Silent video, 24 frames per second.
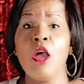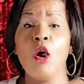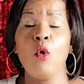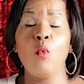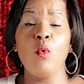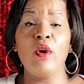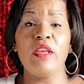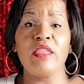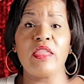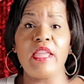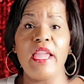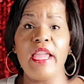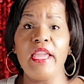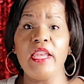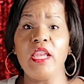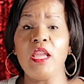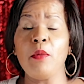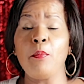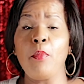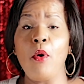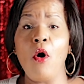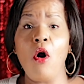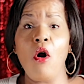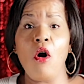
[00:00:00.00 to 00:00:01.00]
with
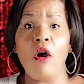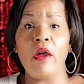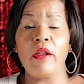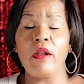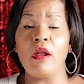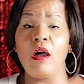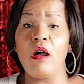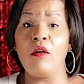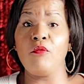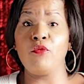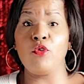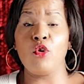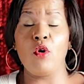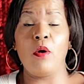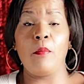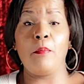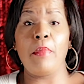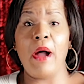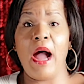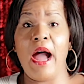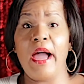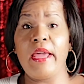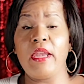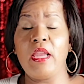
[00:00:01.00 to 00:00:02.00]
any part of your
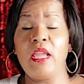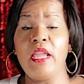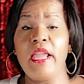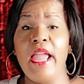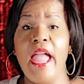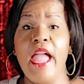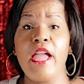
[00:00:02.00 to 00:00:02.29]
body